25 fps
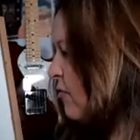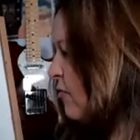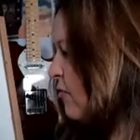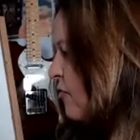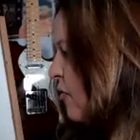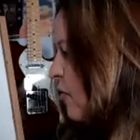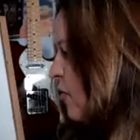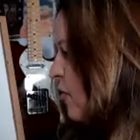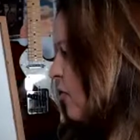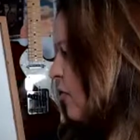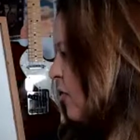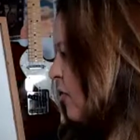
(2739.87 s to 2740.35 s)

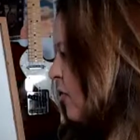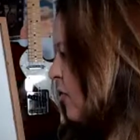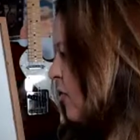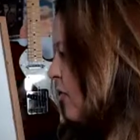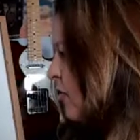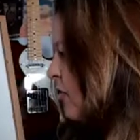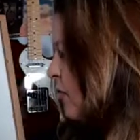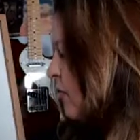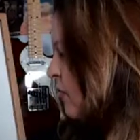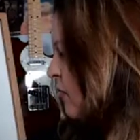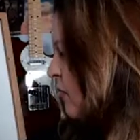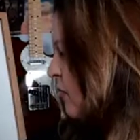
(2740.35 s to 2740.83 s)

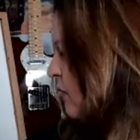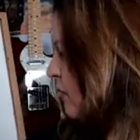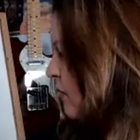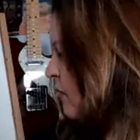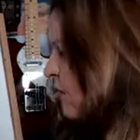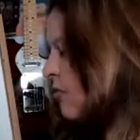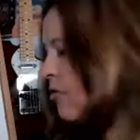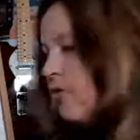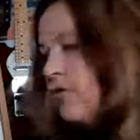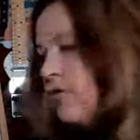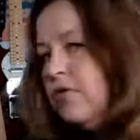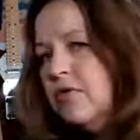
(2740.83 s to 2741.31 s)
4,
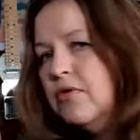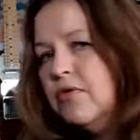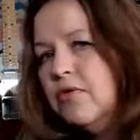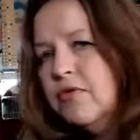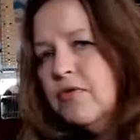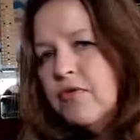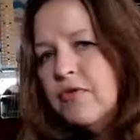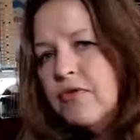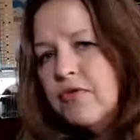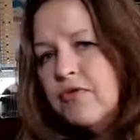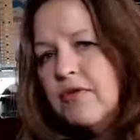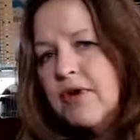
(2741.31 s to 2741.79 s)

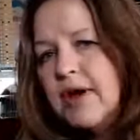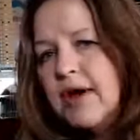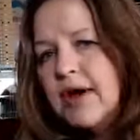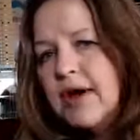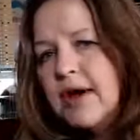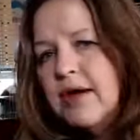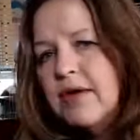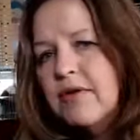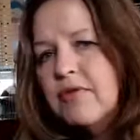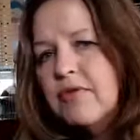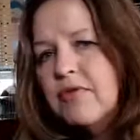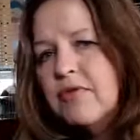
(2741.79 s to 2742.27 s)
2,
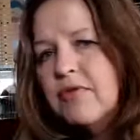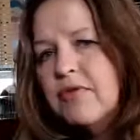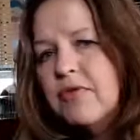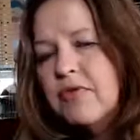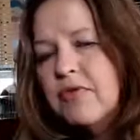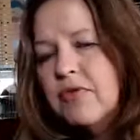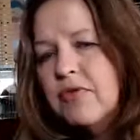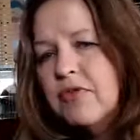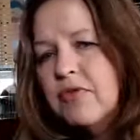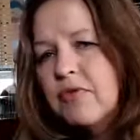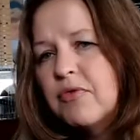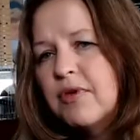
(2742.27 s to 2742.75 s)
5,
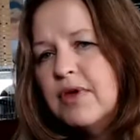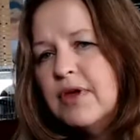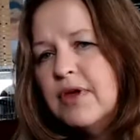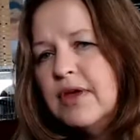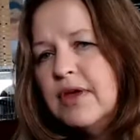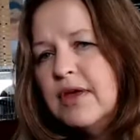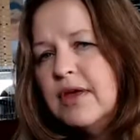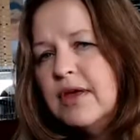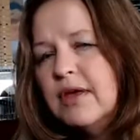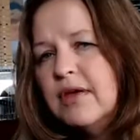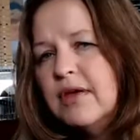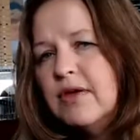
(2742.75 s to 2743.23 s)

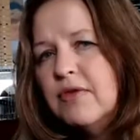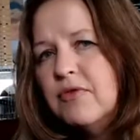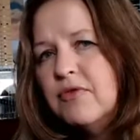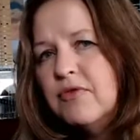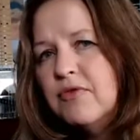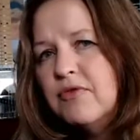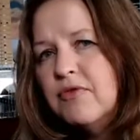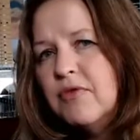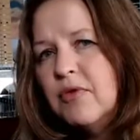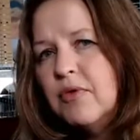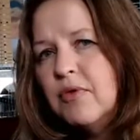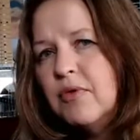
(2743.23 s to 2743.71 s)
3,
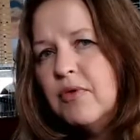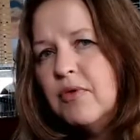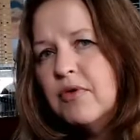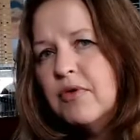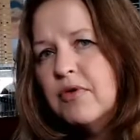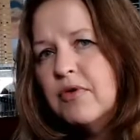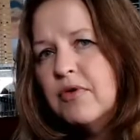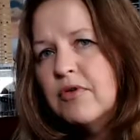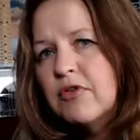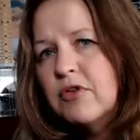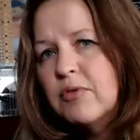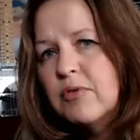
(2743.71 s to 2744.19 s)
4.
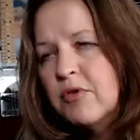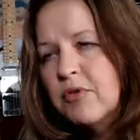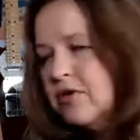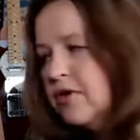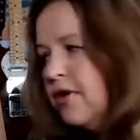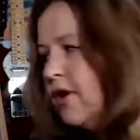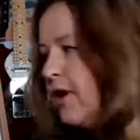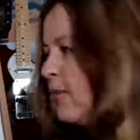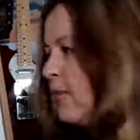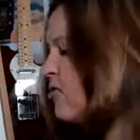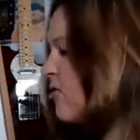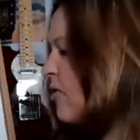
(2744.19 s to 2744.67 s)
2 more
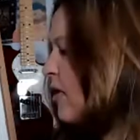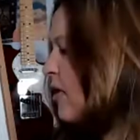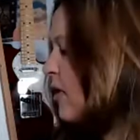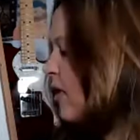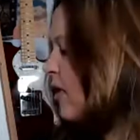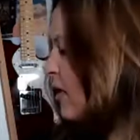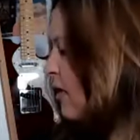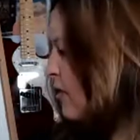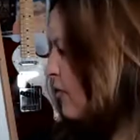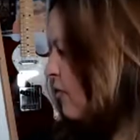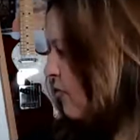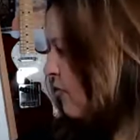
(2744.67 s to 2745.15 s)
times.
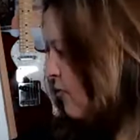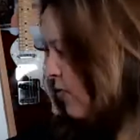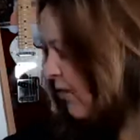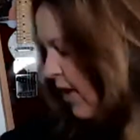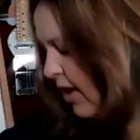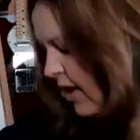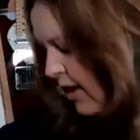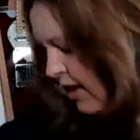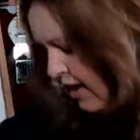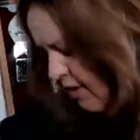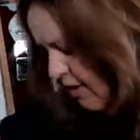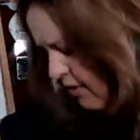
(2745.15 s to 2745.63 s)

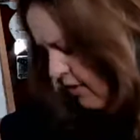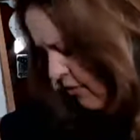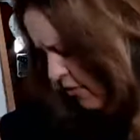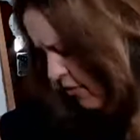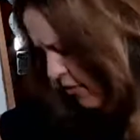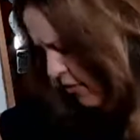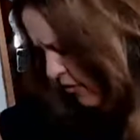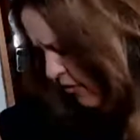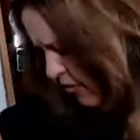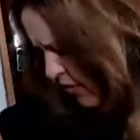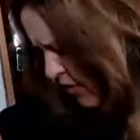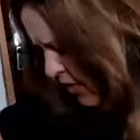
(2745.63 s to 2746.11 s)
5,
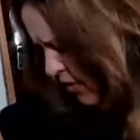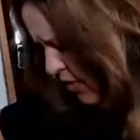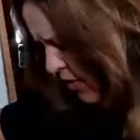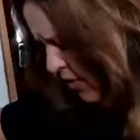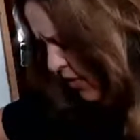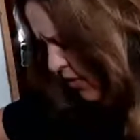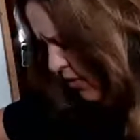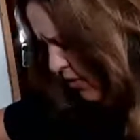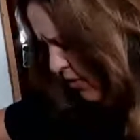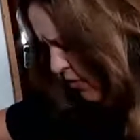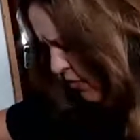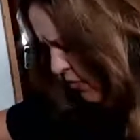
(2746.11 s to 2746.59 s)

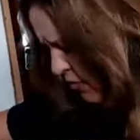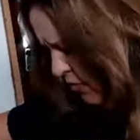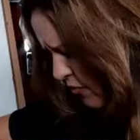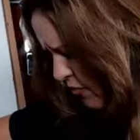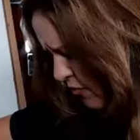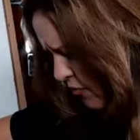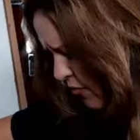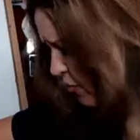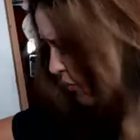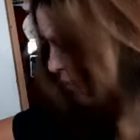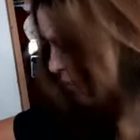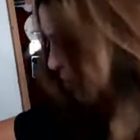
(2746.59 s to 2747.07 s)

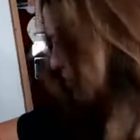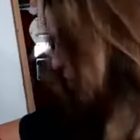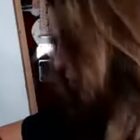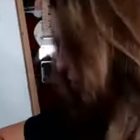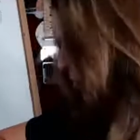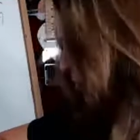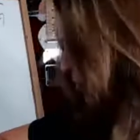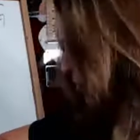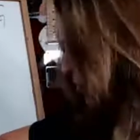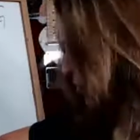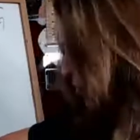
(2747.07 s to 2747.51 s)
4,